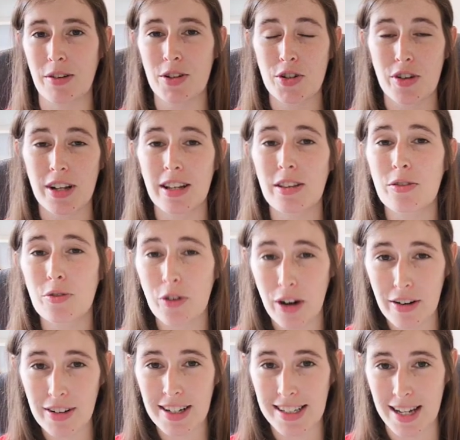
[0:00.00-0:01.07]
I was trading the
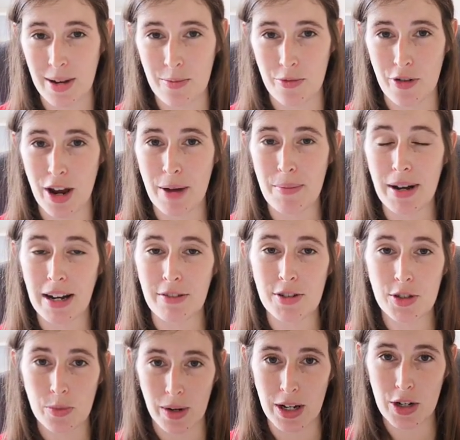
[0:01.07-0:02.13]
4-hourly time frame and I
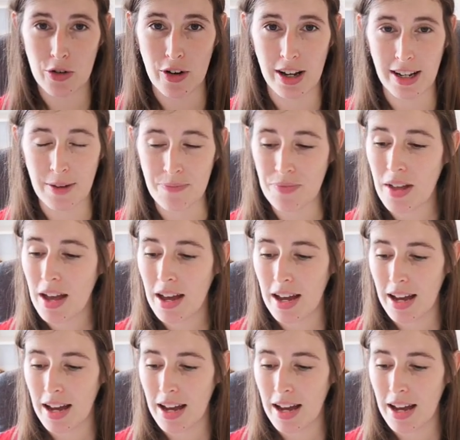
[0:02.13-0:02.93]
was swing trading.